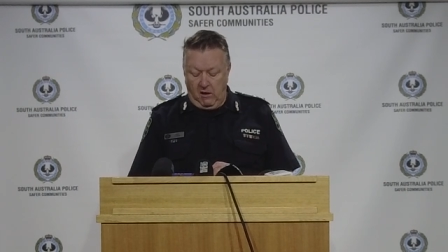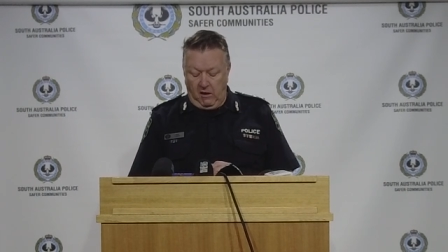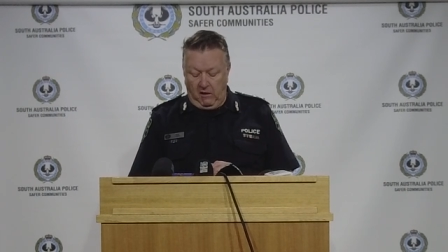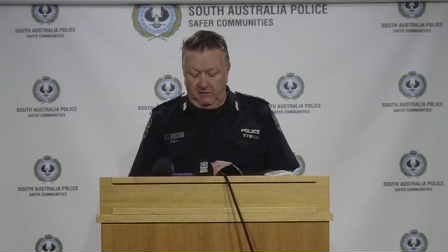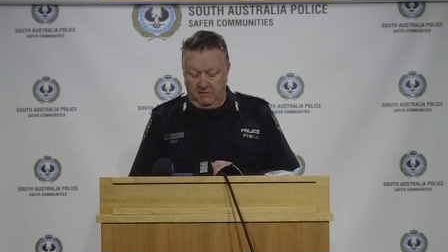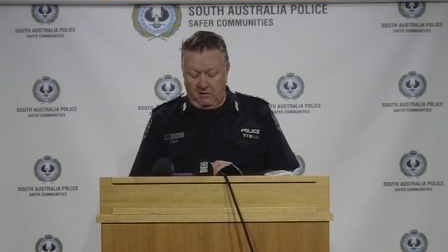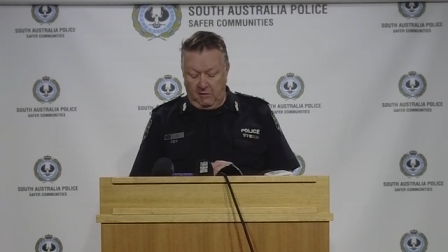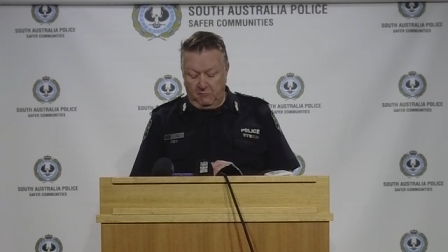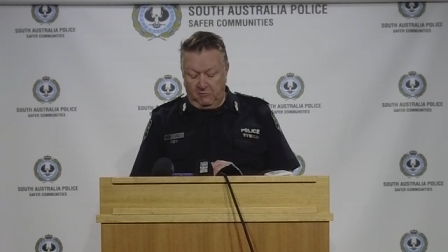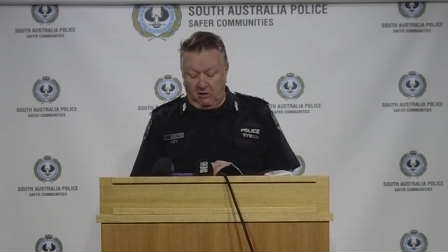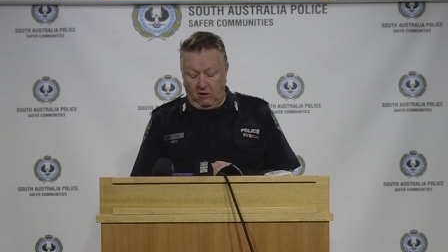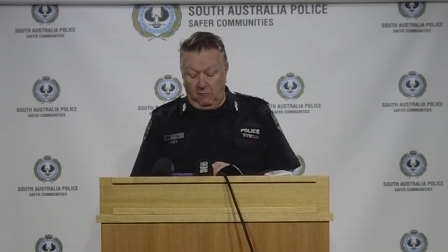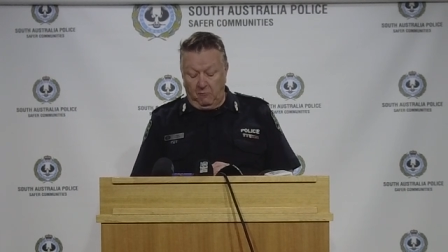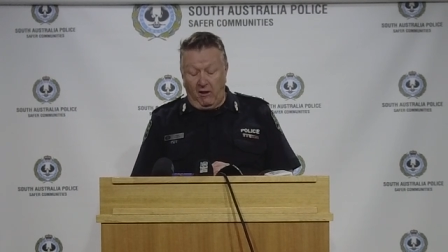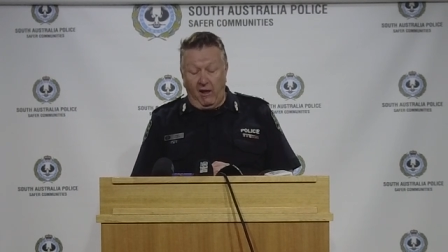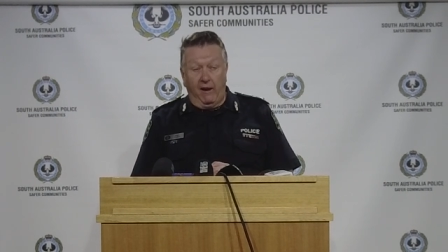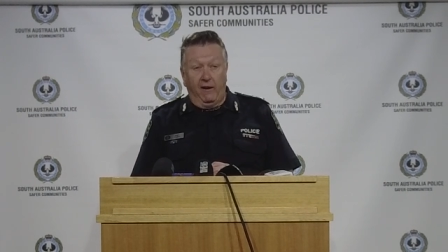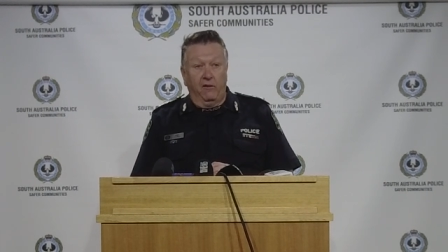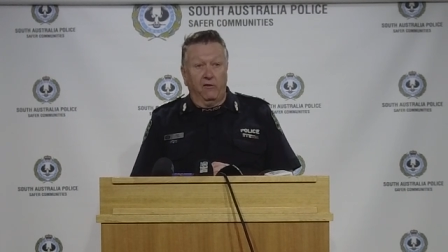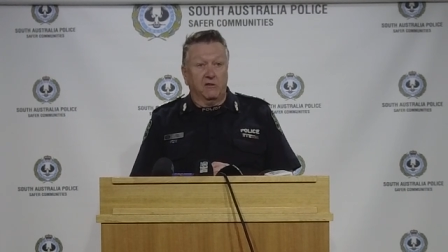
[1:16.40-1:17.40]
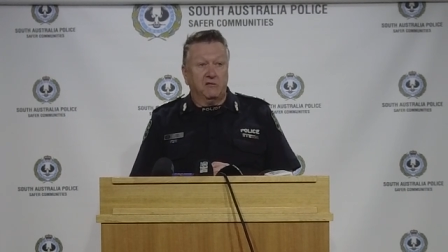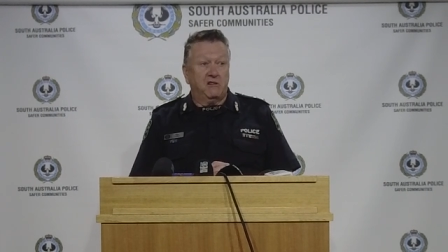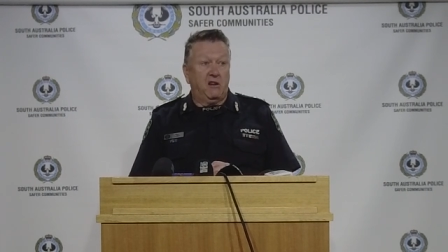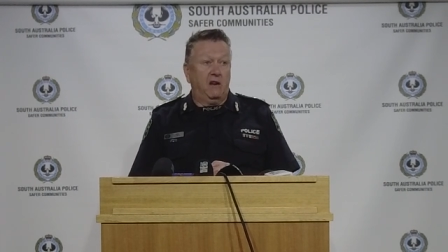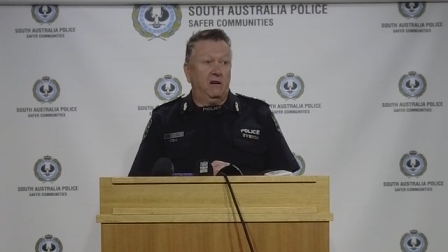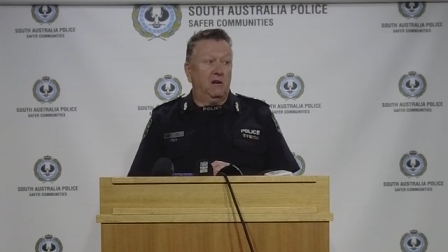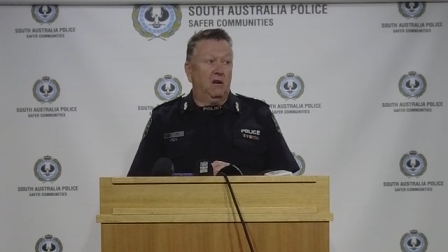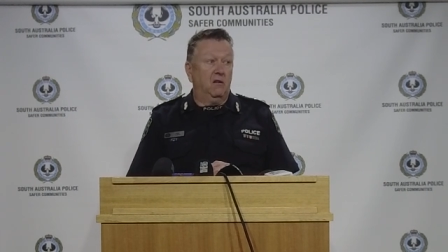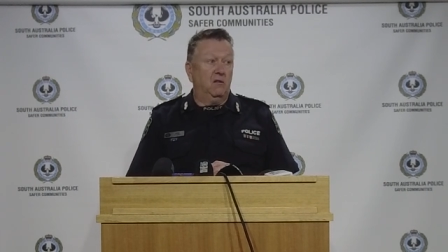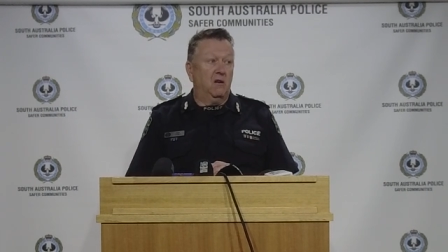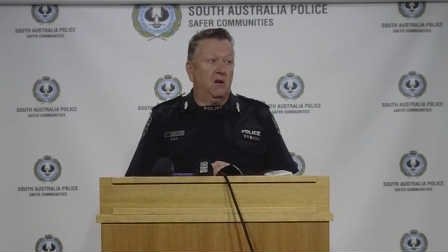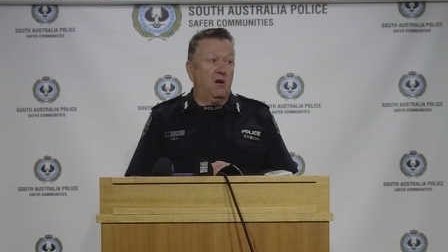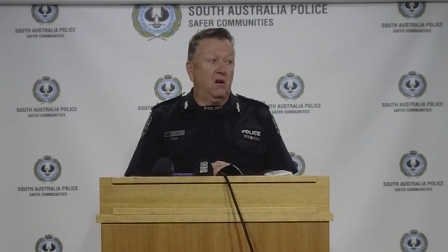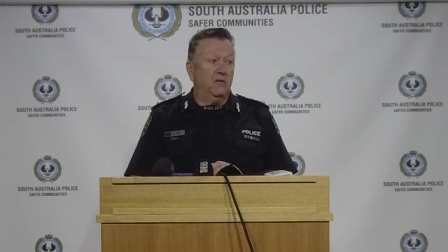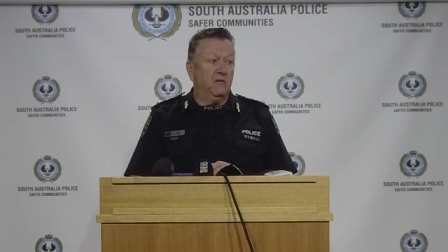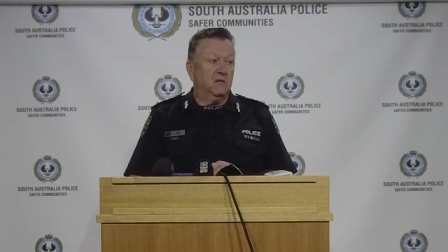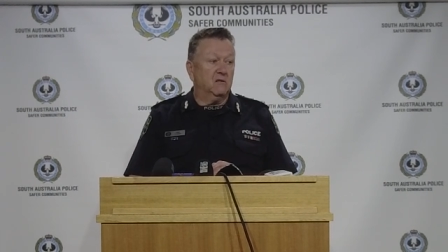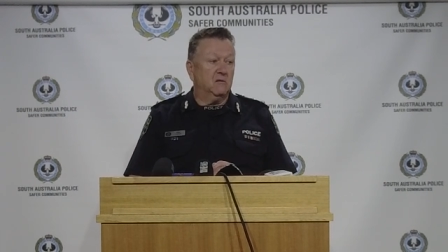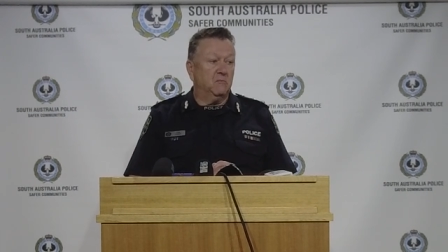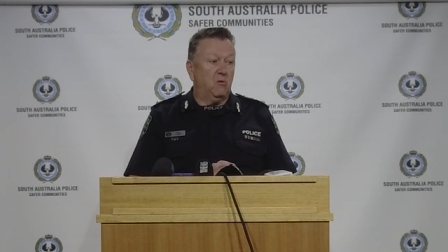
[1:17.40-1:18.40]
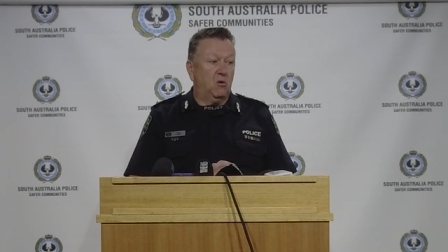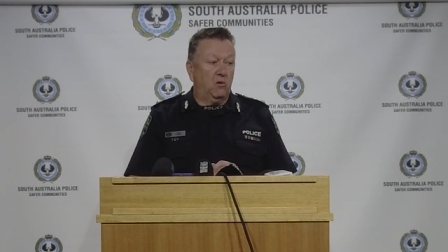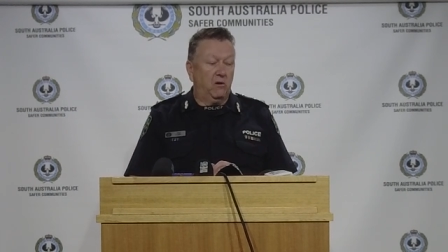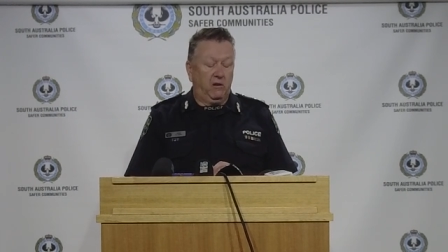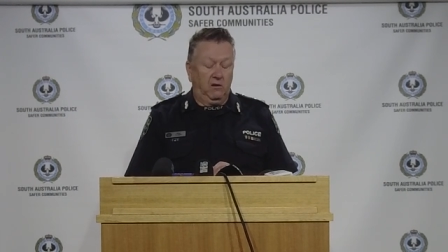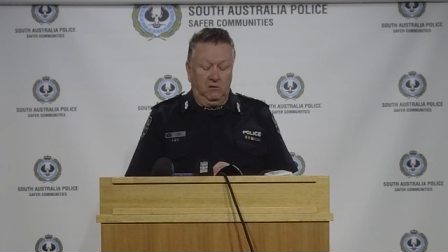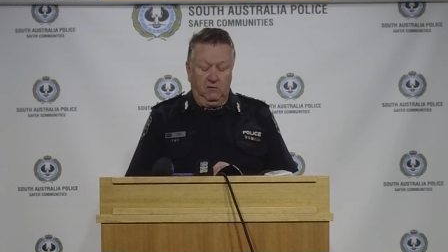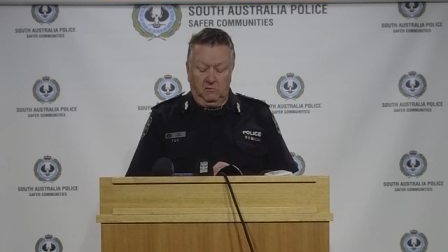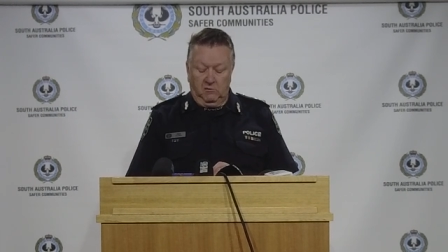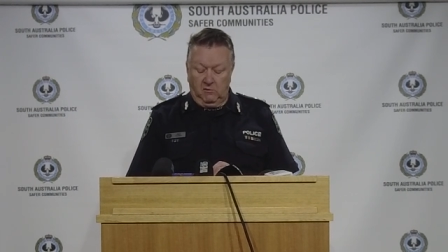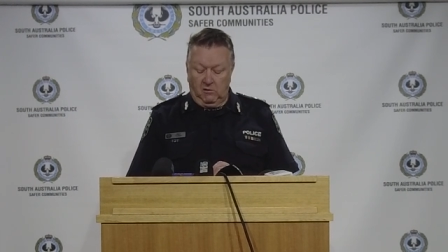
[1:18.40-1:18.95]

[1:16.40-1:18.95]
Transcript: Sometime later at 10:09 this morning,